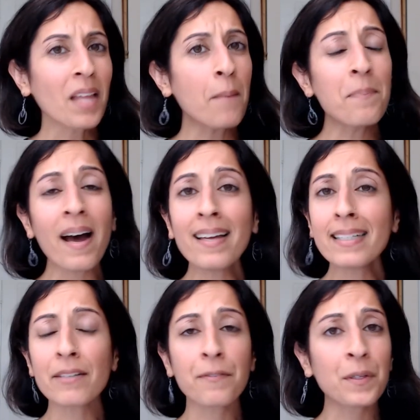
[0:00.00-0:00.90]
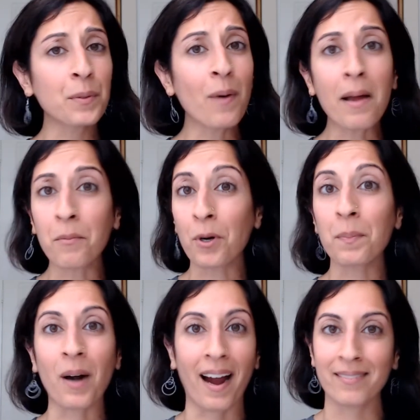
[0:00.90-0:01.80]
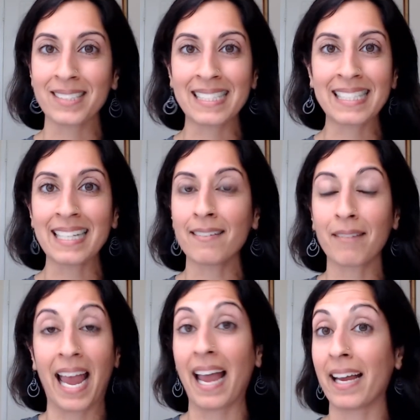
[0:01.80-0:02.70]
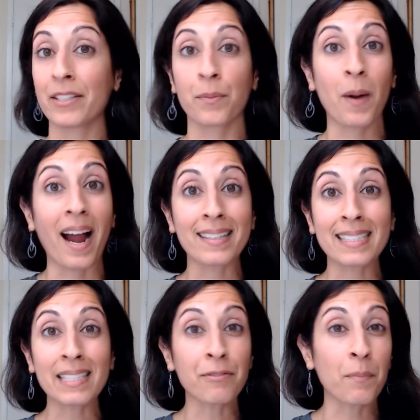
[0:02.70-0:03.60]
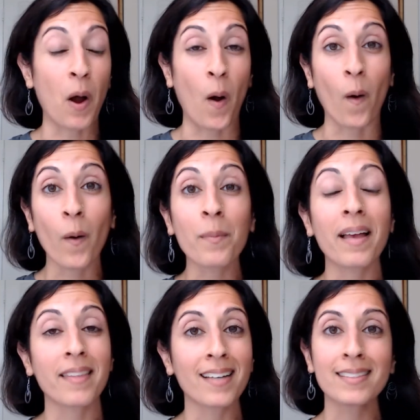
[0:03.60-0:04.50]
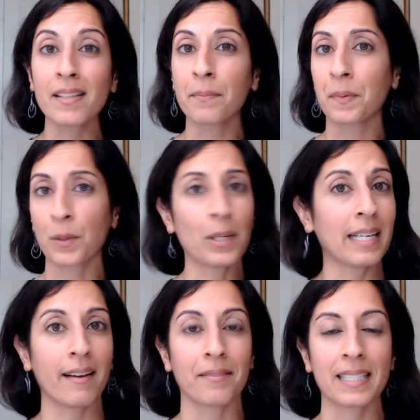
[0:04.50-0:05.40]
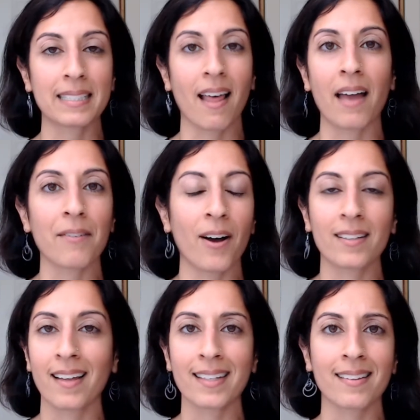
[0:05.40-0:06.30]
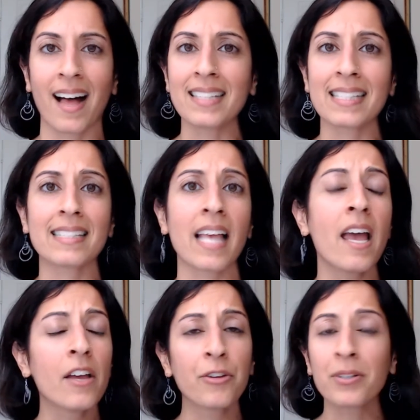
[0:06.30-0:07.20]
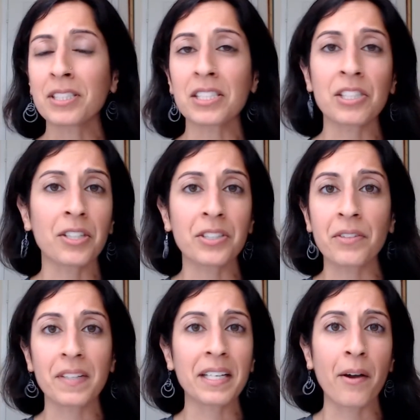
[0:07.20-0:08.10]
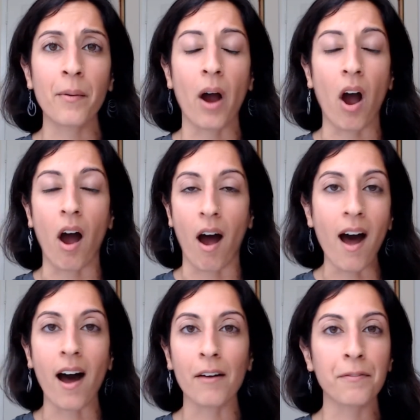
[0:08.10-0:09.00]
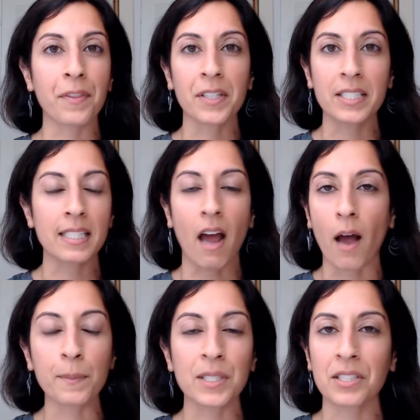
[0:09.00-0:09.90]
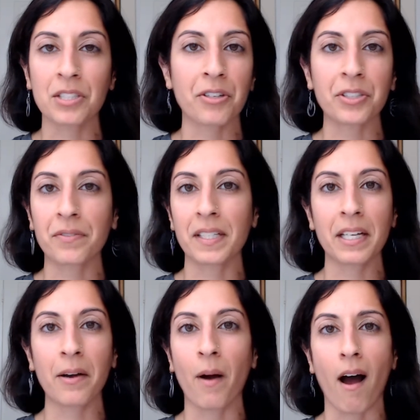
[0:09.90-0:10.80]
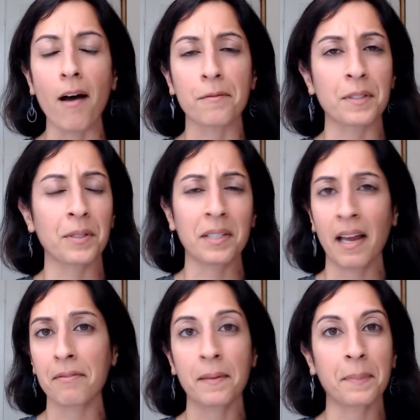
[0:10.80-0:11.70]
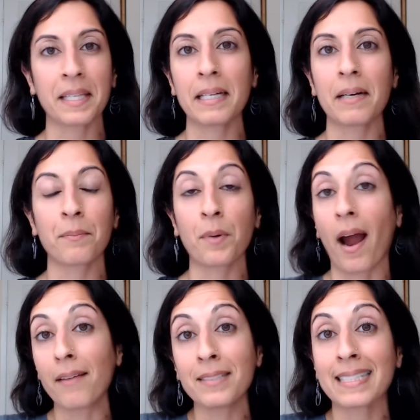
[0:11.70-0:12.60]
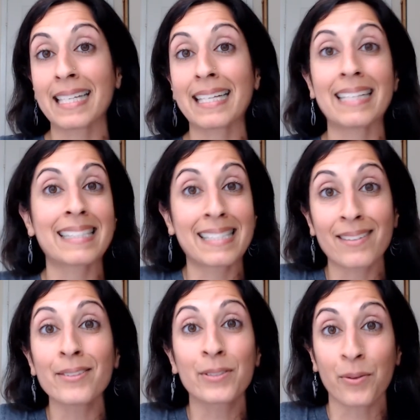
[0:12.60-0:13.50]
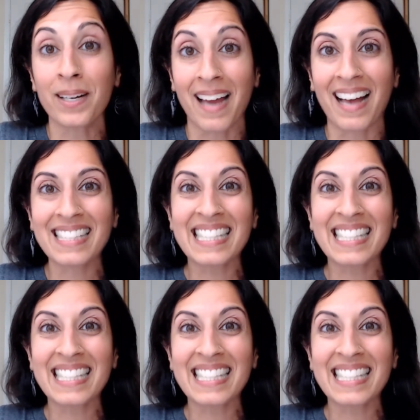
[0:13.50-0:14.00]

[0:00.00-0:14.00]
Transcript: But if you want more privacy, hey, you're practicing from home, and that is the beauty of these live online classes. You can just turn your video off. There's an option to turn your video off, so you can have complete privacy and still join us